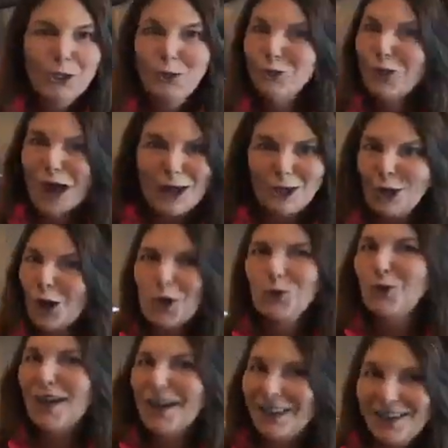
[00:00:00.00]
You've got it
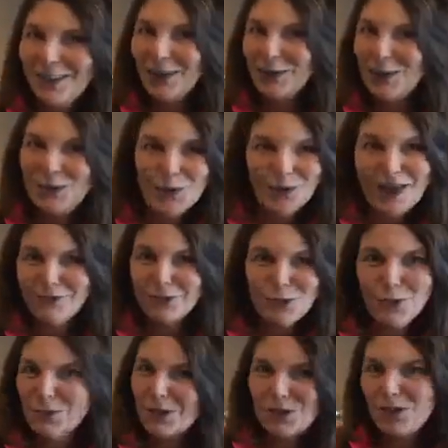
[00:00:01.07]
all right here. You don't have
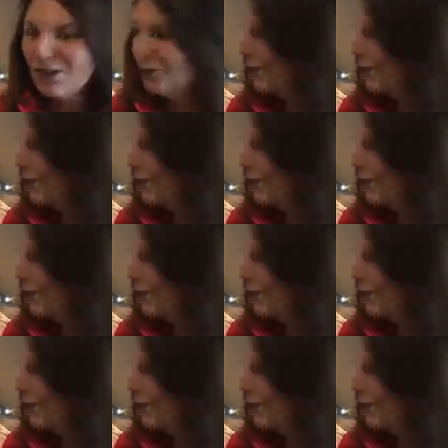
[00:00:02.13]
to do a bunch